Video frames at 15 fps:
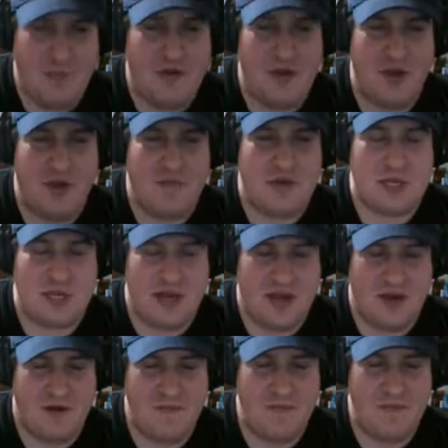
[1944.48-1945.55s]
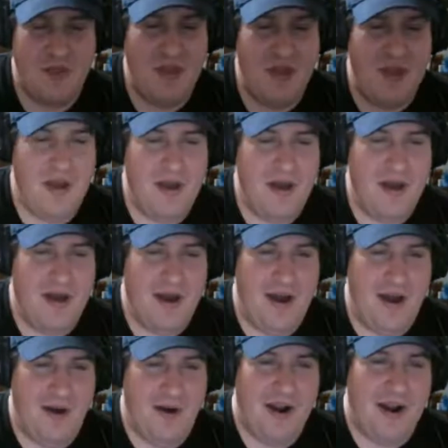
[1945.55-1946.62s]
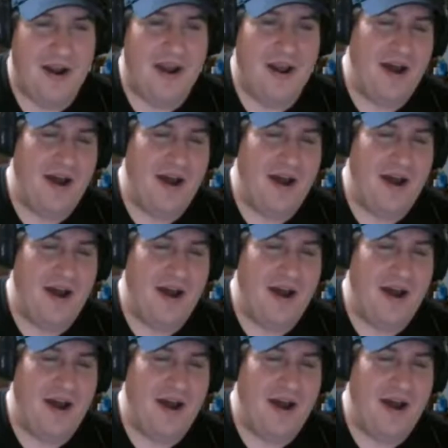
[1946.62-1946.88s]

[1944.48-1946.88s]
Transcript: You're missing out. All right.